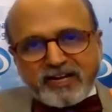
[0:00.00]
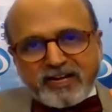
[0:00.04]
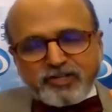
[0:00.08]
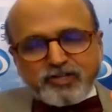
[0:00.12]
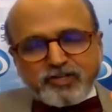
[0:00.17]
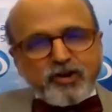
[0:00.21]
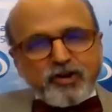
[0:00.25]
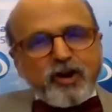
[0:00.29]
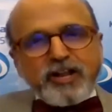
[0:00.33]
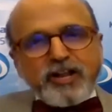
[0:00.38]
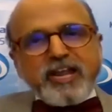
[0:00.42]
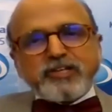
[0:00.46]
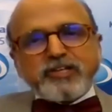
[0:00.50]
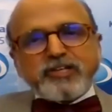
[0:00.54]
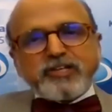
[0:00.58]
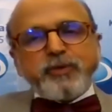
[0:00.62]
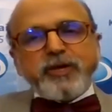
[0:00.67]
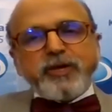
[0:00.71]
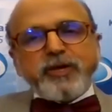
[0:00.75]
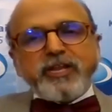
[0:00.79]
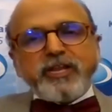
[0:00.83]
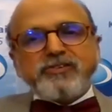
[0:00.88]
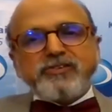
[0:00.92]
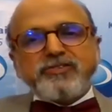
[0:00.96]
extraordinary
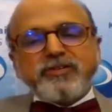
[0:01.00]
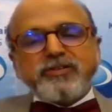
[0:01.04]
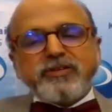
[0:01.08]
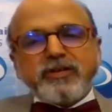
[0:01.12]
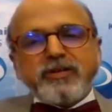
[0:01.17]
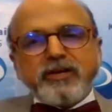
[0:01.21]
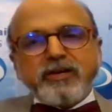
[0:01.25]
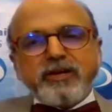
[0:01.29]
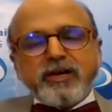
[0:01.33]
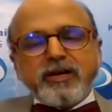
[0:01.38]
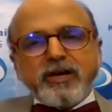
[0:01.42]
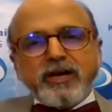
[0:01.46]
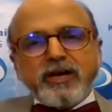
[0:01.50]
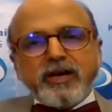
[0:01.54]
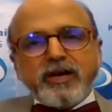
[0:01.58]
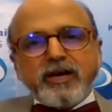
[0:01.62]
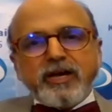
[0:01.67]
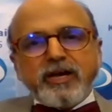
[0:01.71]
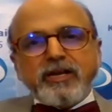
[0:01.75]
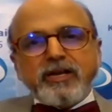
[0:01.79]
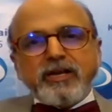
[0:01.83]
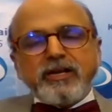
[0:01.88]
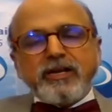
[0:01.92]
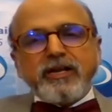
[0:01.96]
experience
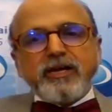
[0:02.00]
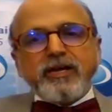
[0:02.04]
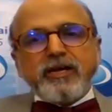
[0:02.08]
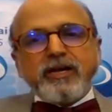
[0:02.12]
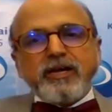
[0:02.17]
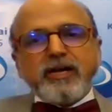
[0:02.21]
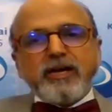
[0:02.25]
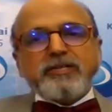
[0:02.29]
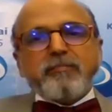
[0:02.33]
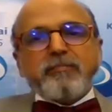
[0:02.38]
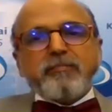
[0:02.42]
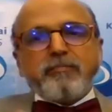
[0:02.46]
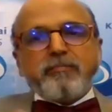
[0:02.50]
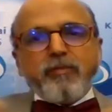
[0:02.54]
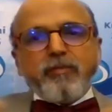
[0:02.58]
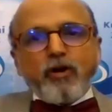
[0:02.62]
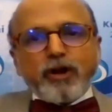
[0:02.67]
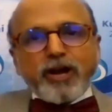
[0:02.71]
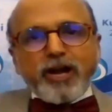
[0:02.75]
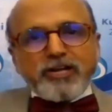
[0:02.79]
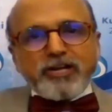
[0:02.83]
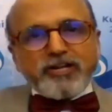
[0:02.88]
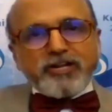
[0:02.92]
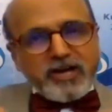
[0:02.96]
in the
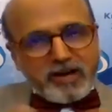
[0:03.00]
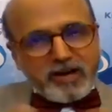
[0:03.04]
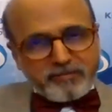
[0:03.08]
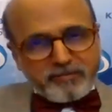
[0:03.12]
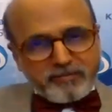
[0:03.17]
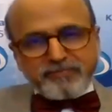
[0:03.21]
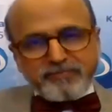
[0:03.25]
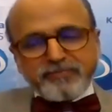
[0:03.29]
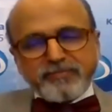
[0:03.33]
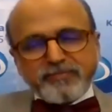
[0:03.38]
blockade time.